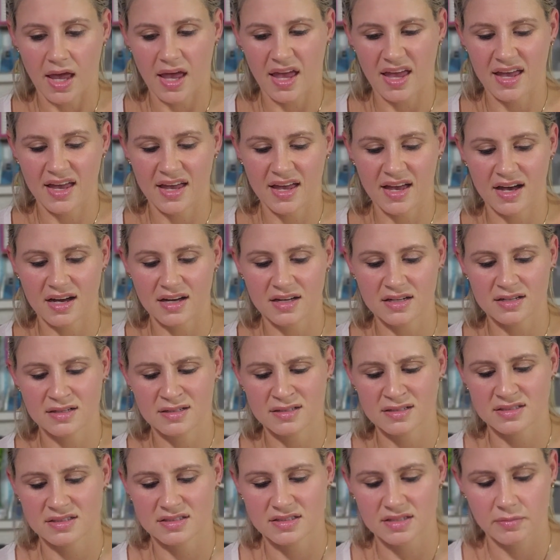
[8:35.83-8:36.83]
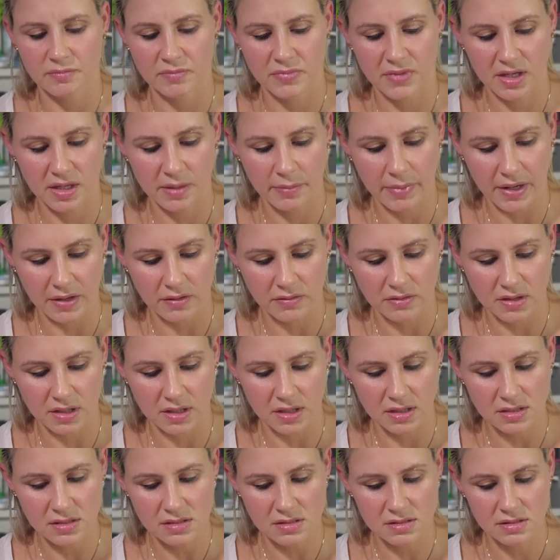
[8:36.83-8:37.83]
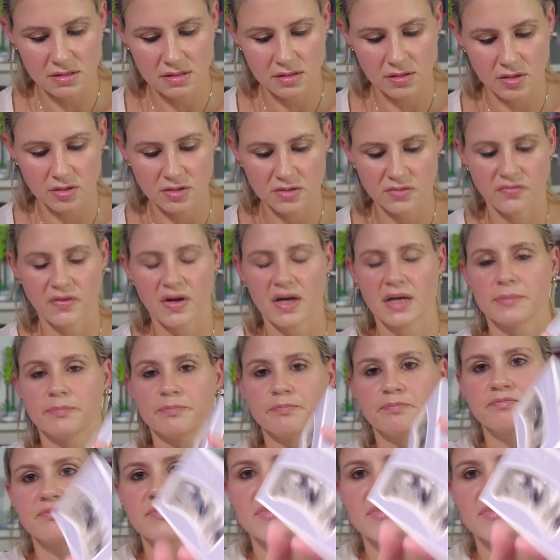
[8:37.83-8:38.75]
And something about this looked fun.